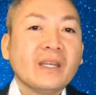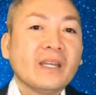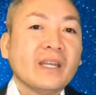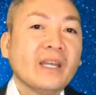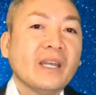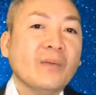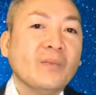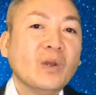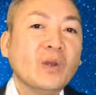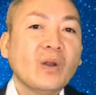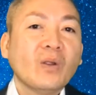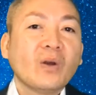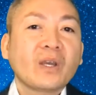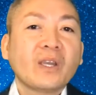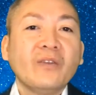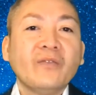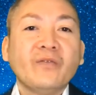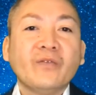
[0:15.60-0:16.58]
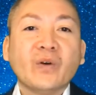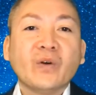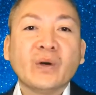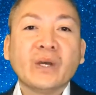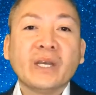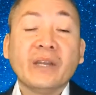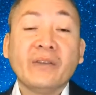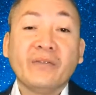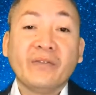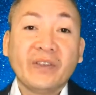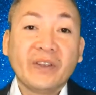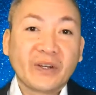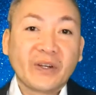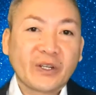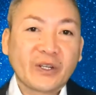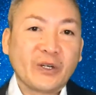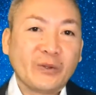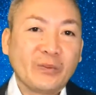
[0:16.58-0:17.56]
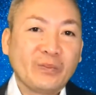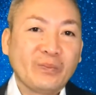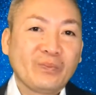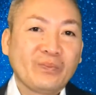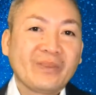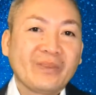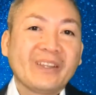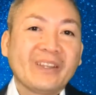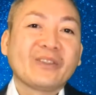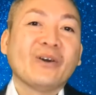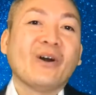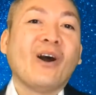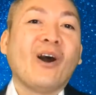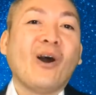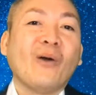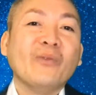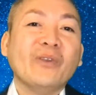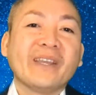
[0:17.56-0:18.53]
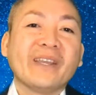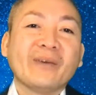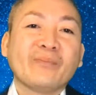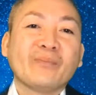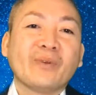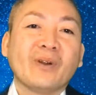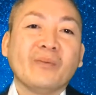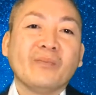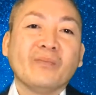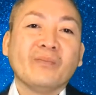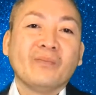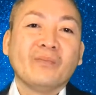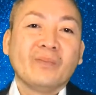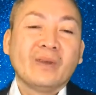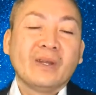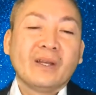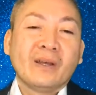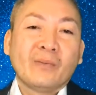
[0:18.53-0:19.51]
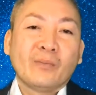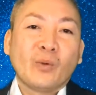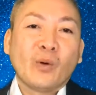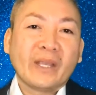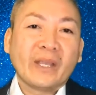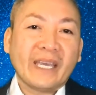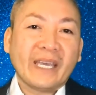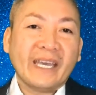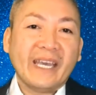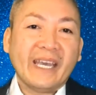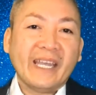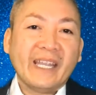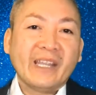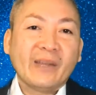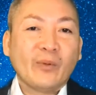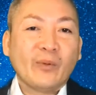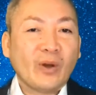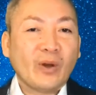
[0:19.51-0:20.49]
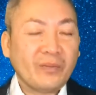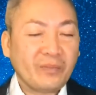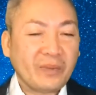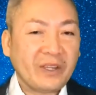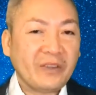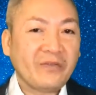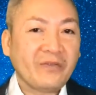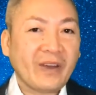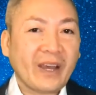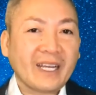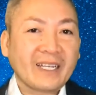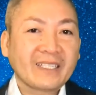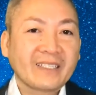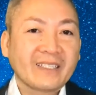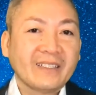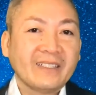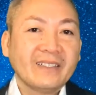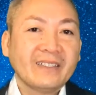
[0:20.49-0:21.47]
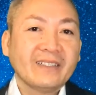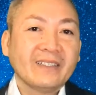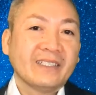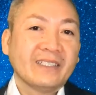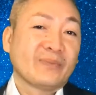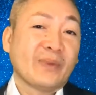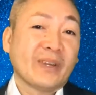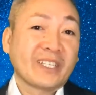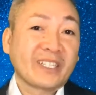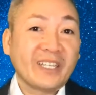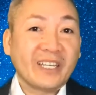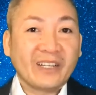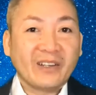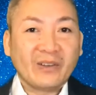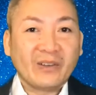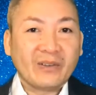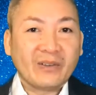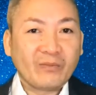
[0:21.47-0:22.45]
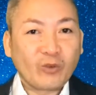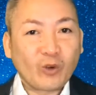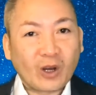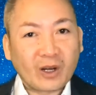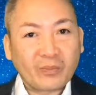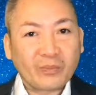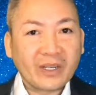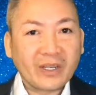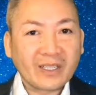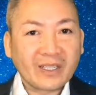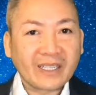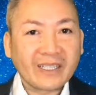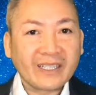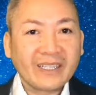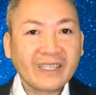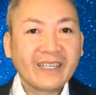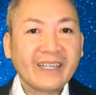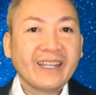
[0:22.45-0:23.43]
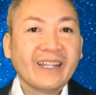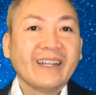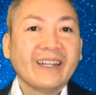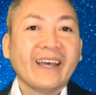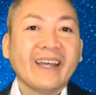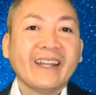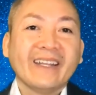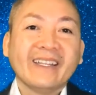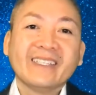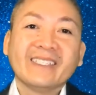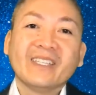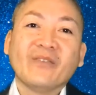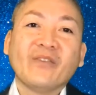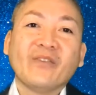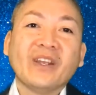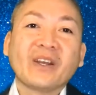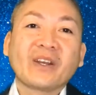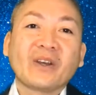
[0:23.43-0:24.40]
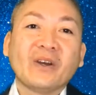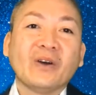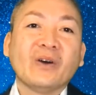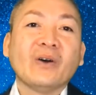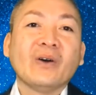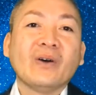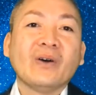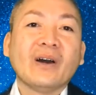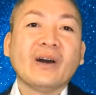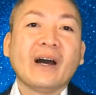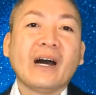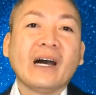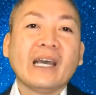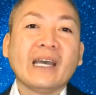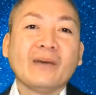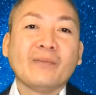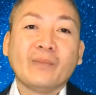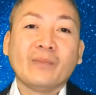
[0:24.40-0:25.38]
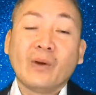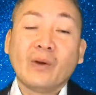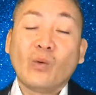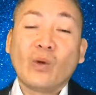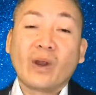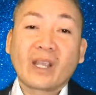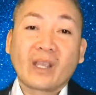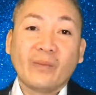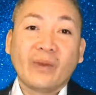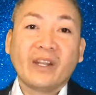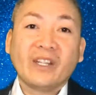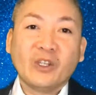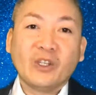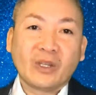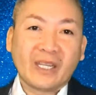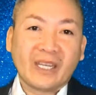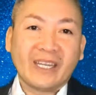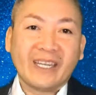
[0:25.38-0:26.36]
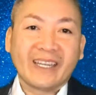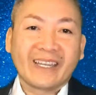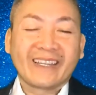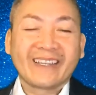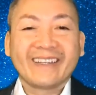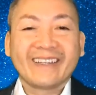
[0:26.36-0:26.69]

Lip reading: If you're looking for a vehicle to help you get from point A to point B faster, especially in wealth building, then this is a vehicle I am recommending you take.